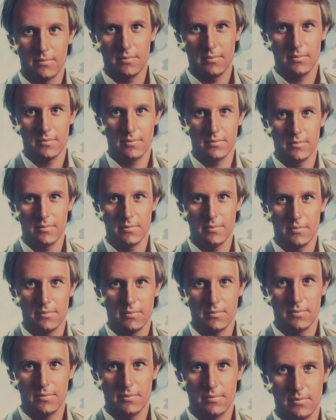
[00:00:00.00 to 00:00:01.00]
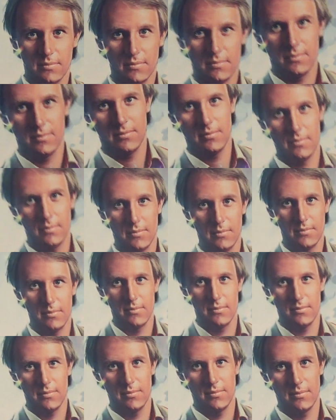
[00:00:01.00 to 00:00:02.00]
is that these sets are
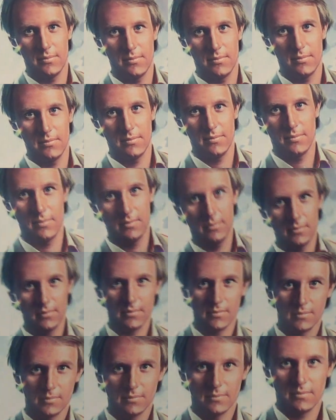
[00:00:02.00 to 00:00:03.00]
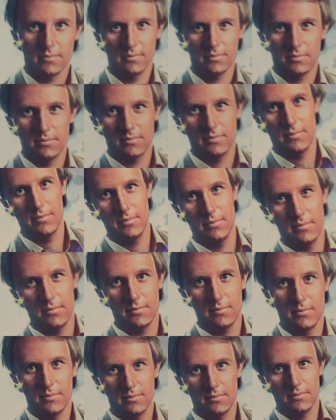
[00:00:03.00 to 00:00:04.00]
like $60 here in the
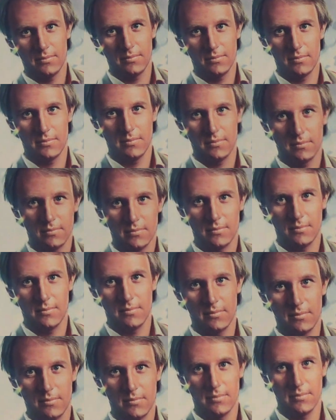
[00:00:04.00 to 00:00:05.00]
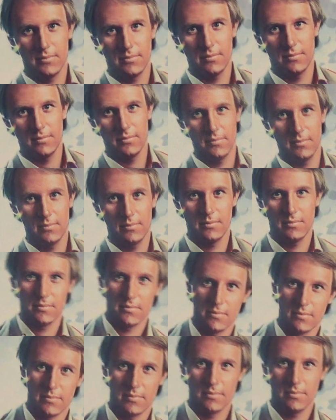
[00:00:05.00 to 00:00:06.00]
US, which
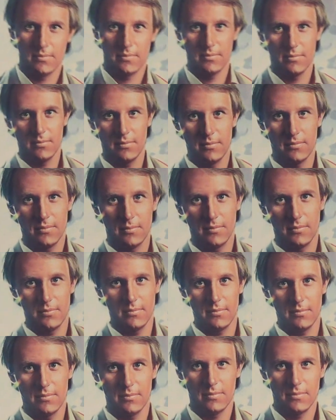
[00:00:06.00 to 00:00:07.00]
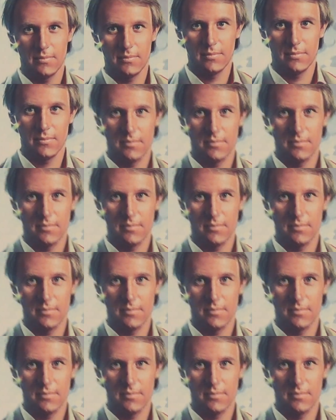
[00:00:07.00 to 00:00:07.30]
honestly, in my opinion, is kind of a